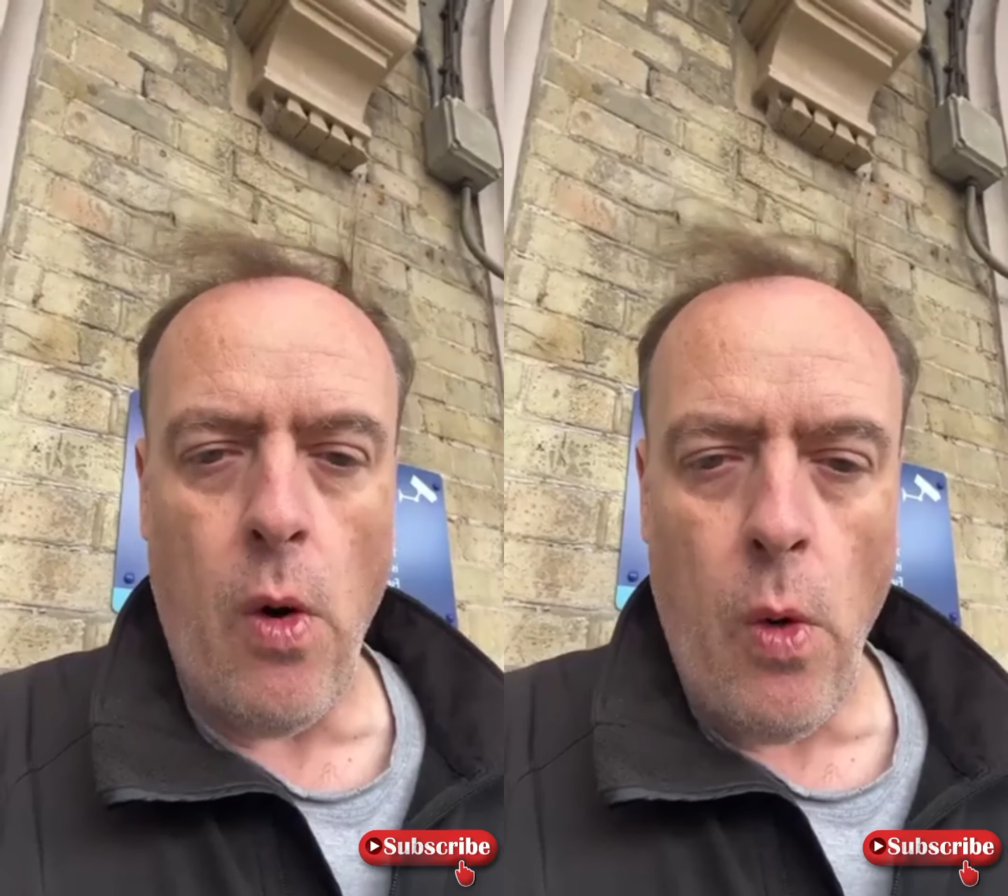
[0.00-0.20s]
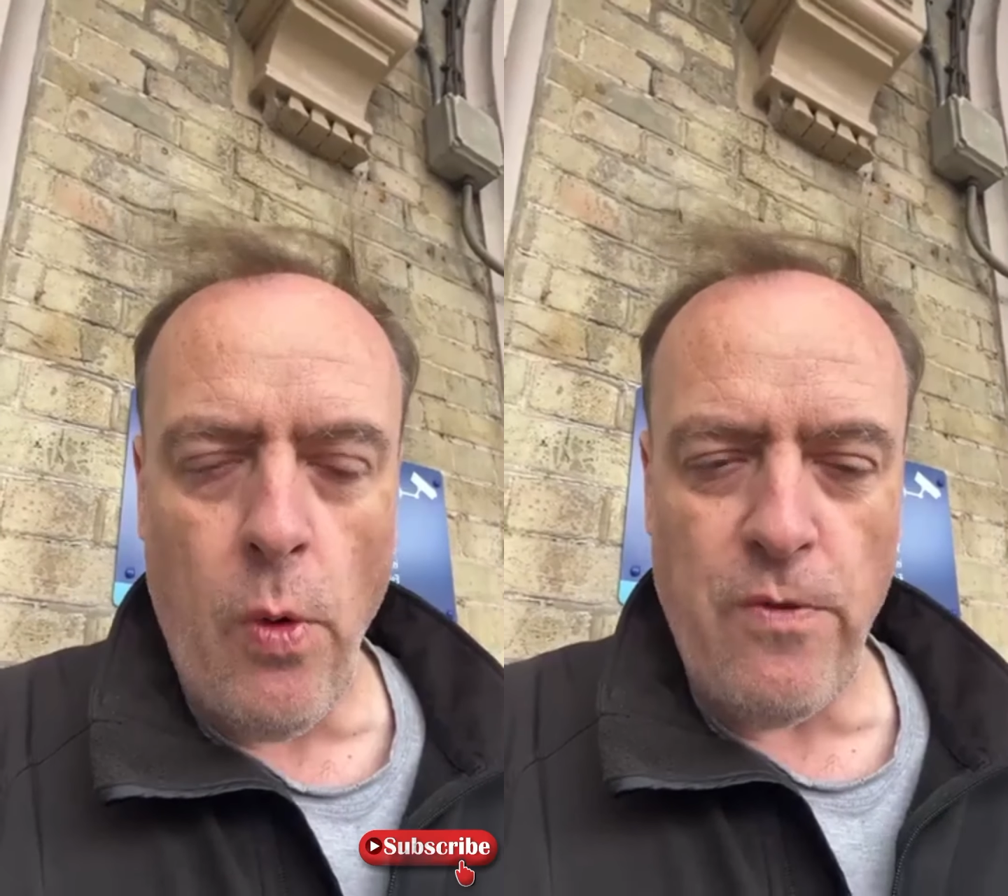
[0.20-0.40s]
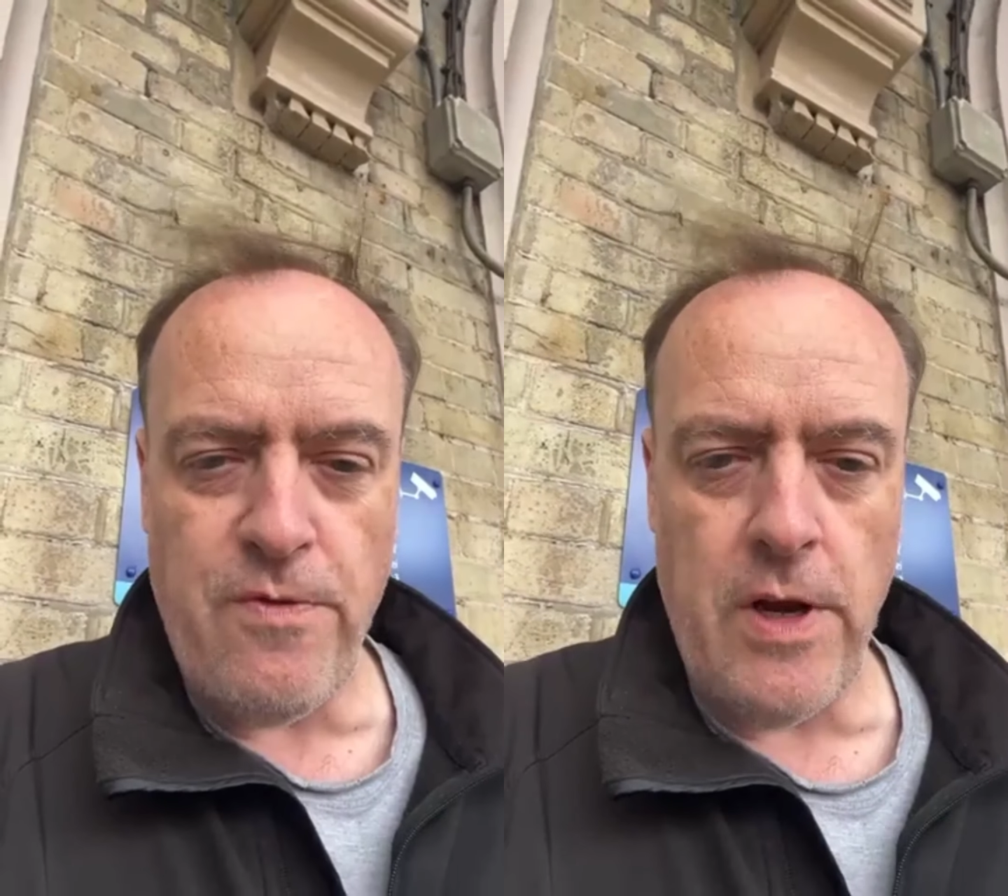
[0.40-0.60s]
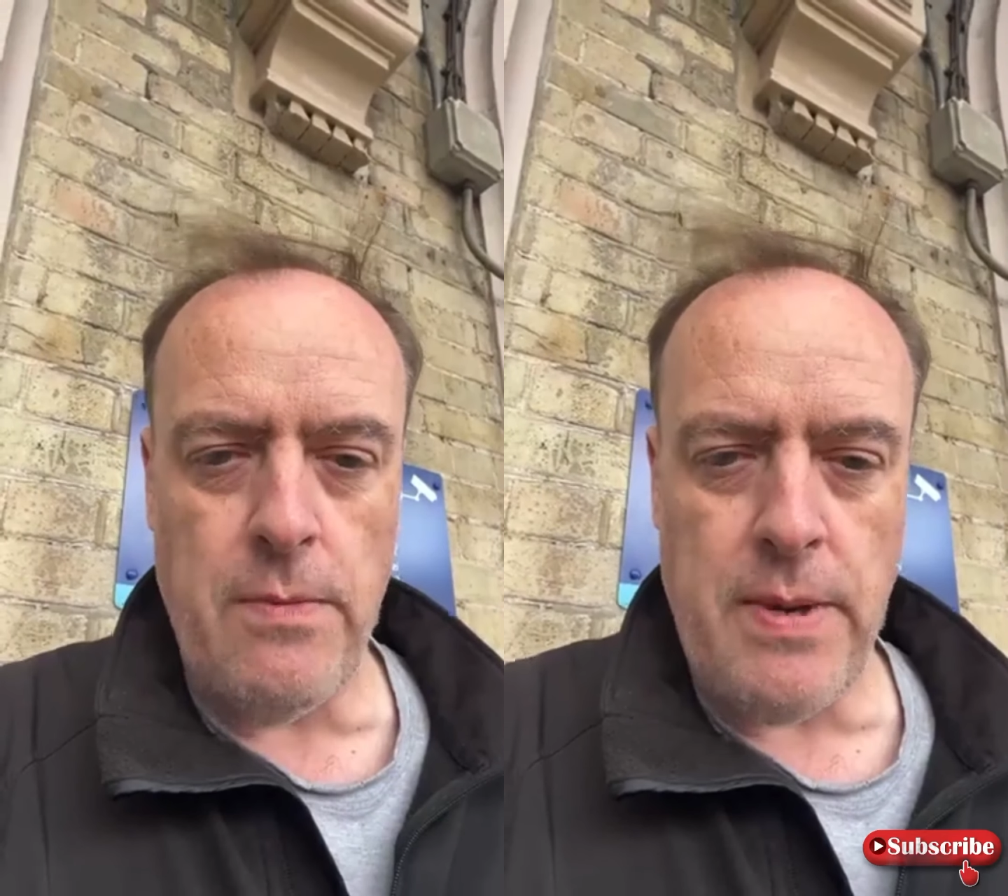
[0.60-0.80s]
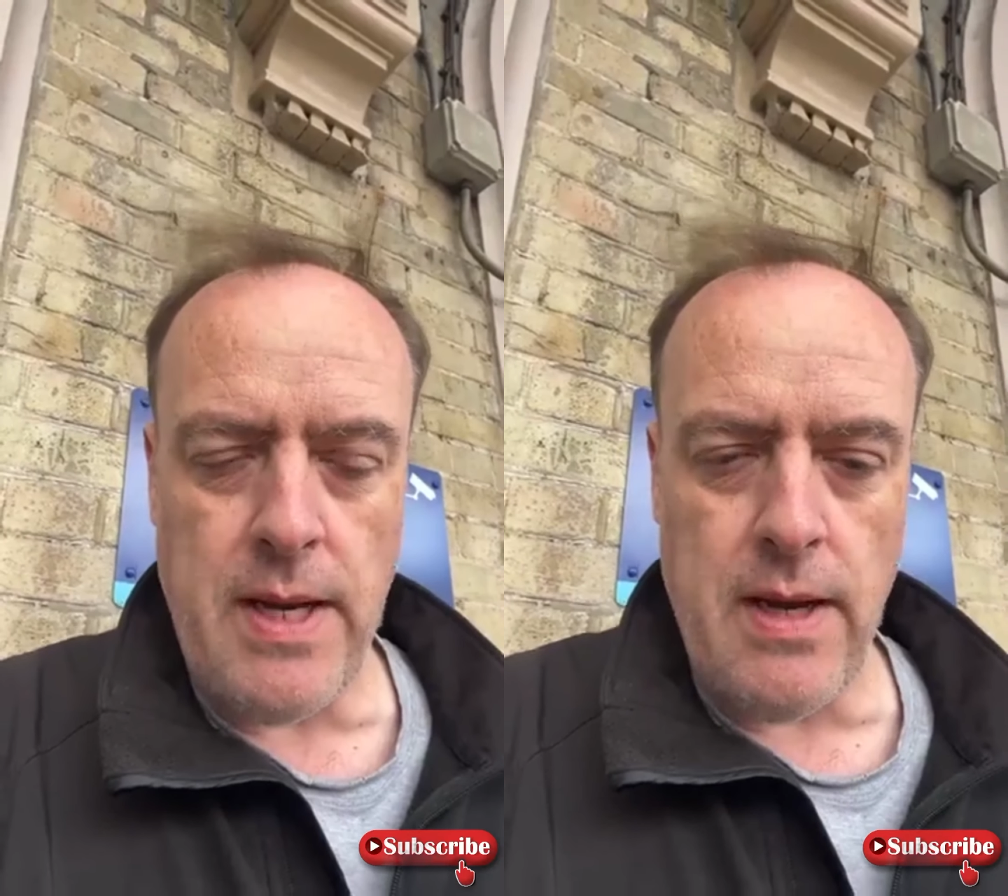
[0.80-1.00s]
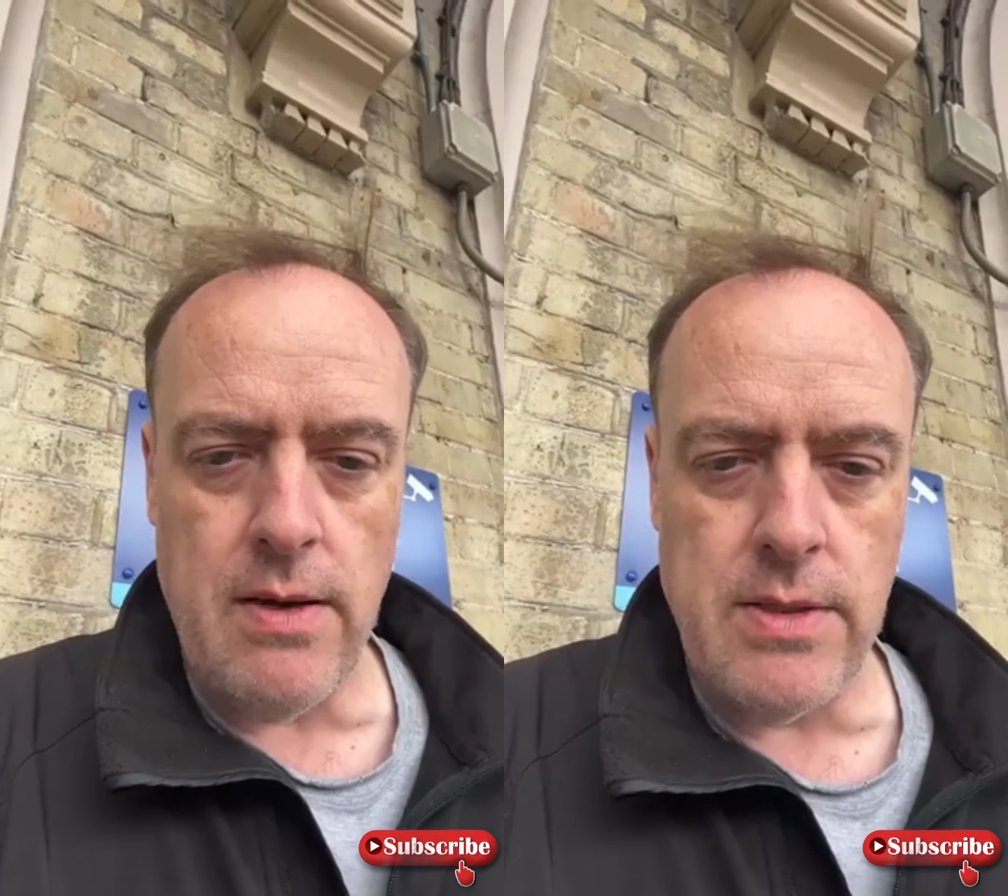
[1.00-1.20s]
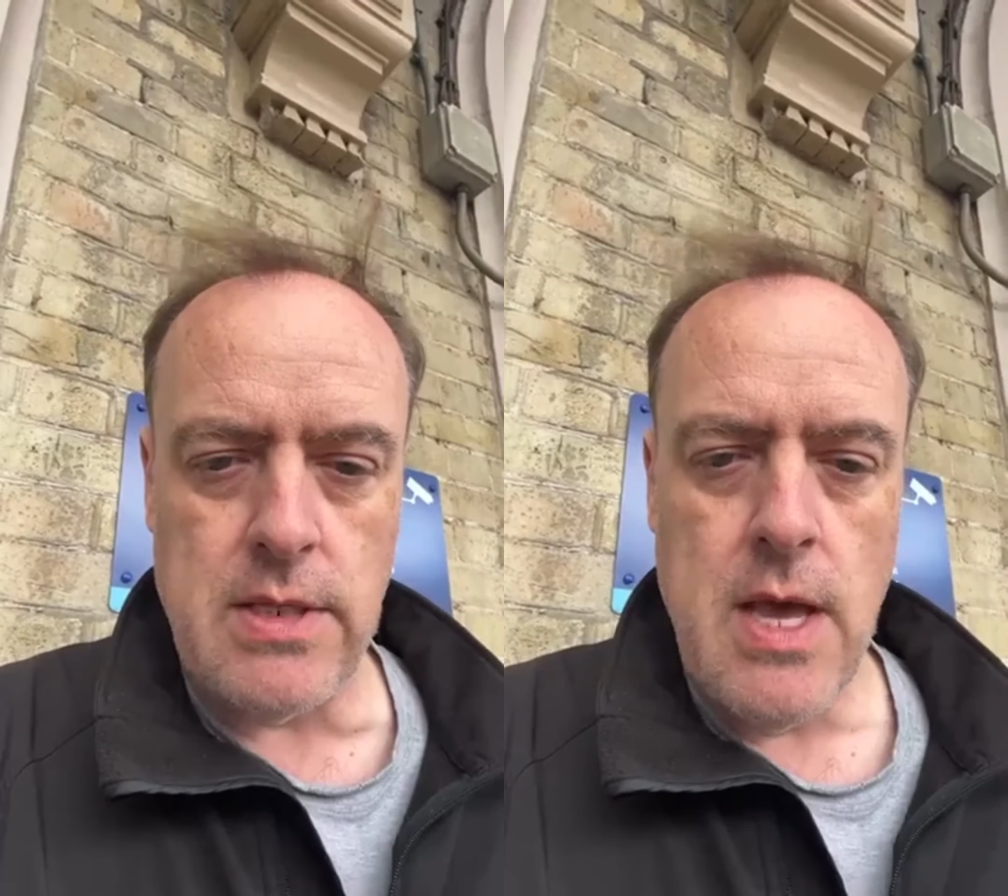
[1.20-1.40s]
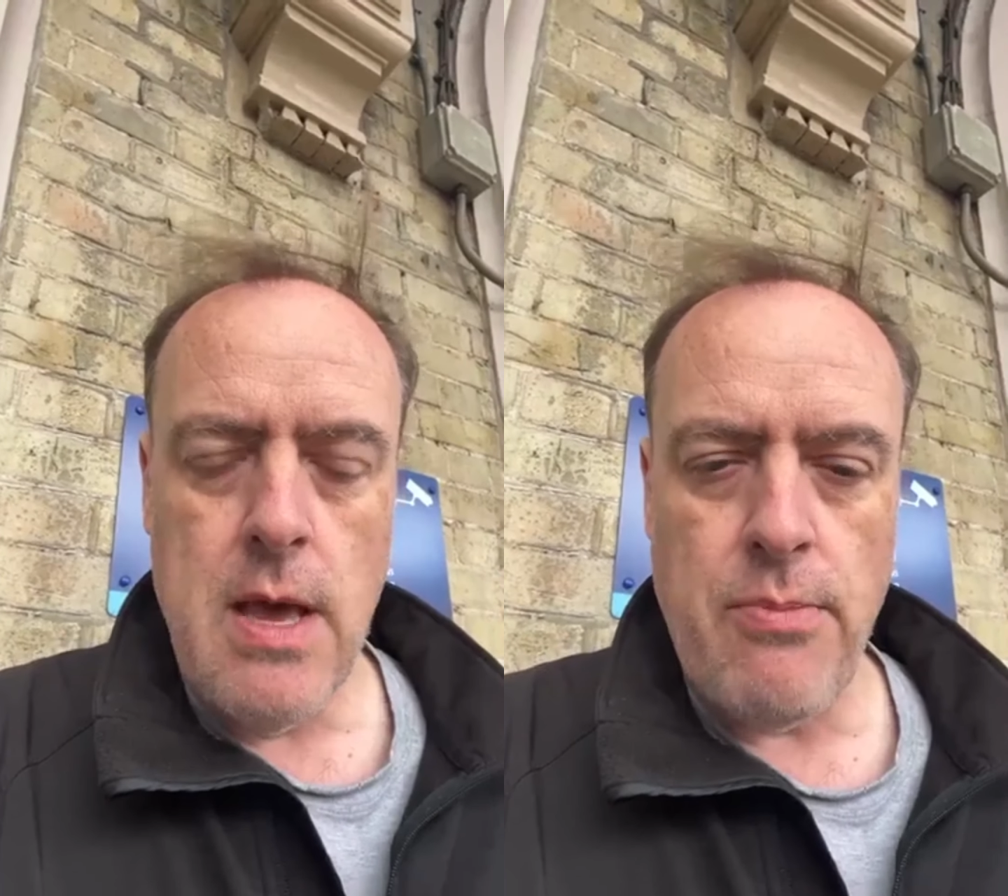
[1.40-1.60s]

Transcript: all Filipinos